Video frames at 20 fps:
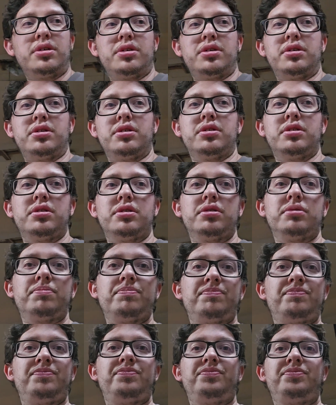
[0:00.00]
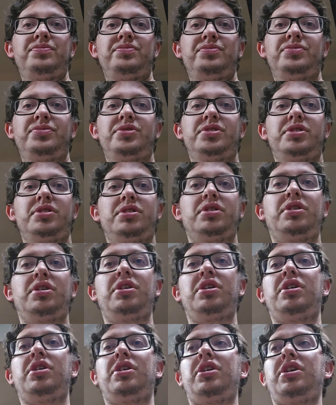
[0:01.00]
I
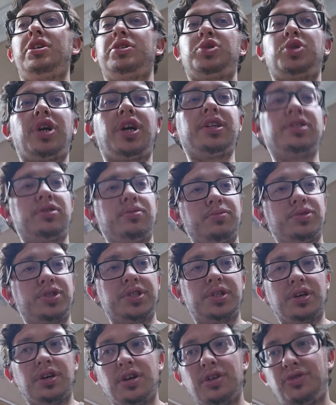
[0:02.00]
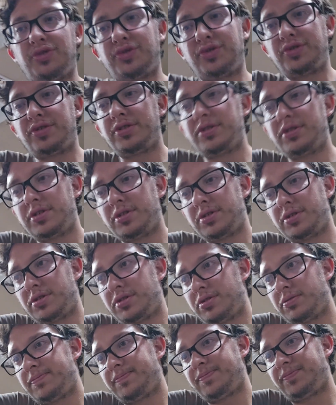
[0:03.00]
tried some stuff.
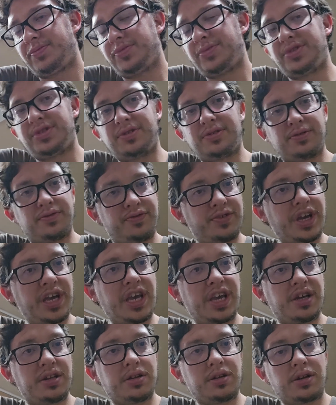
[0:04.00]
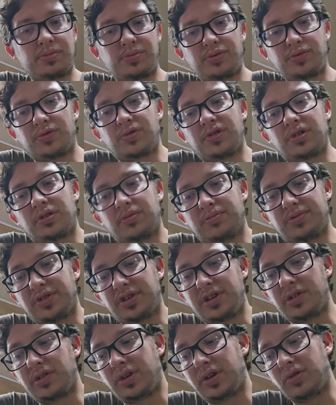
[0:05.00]
The fan, I pulled it
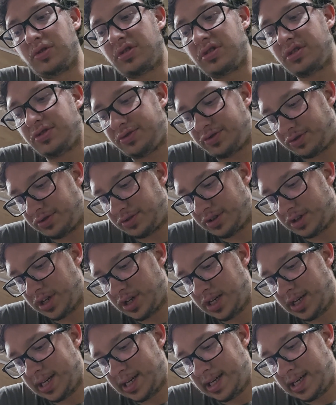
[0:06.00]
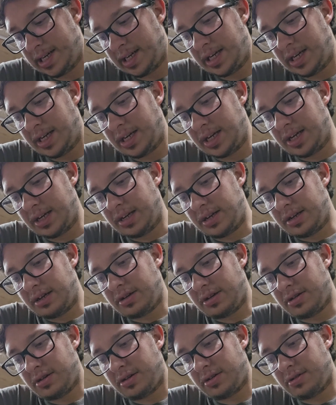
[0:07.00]
completely off.
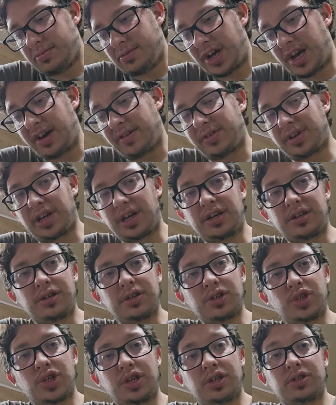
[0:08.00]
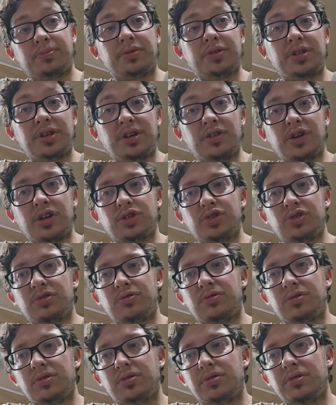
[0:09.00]
I haven't gotten a chance to put the electric
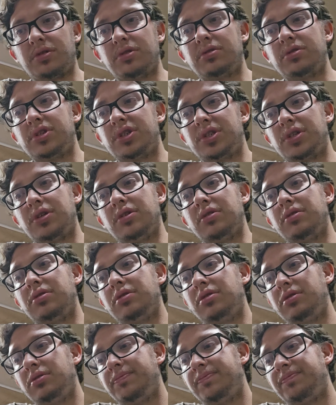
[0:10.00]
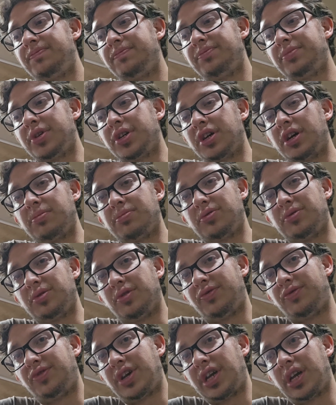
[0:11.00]
one on still, but I pulled the
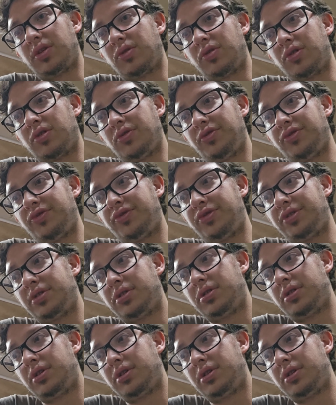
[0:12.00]
fan off,